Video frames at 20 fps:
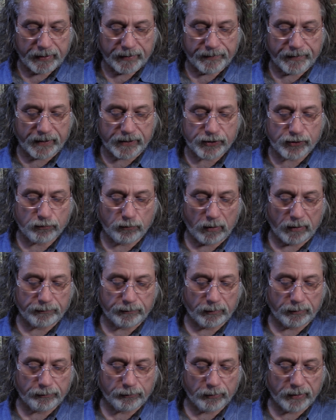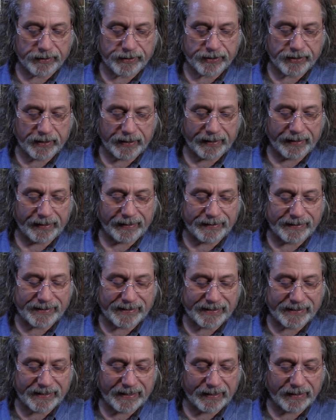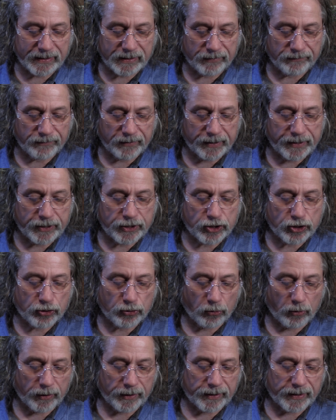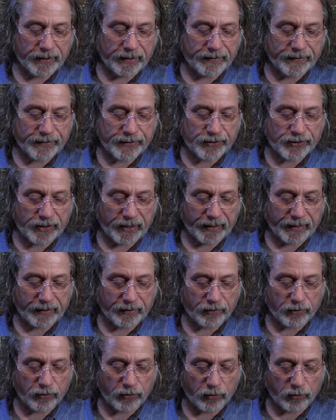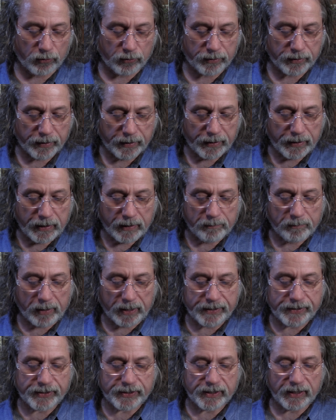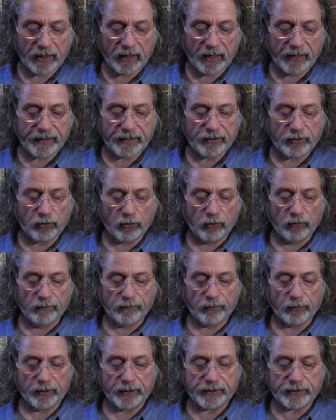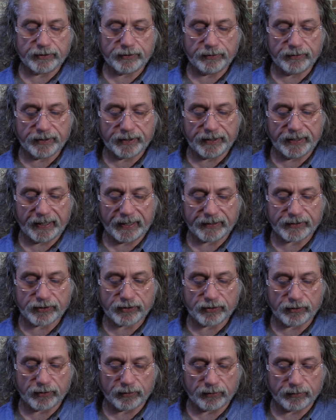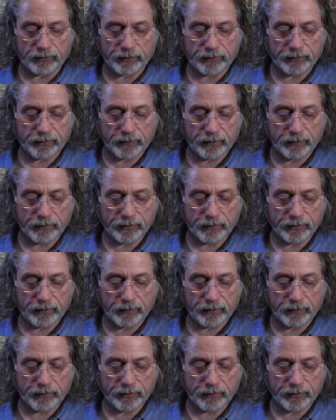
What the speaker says: Thus one would risk instinctively shortening the second note by sliding over it to the next note.